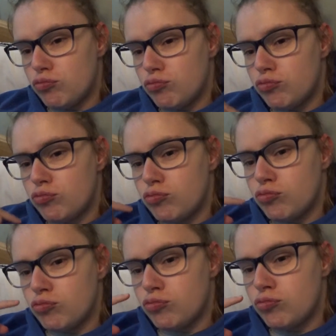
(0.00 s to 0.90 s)

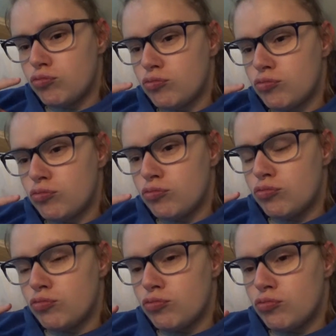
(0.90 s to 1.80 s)

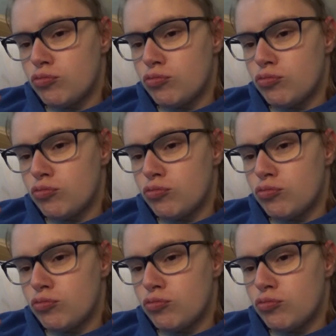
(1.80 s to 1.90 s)
(no one is talking)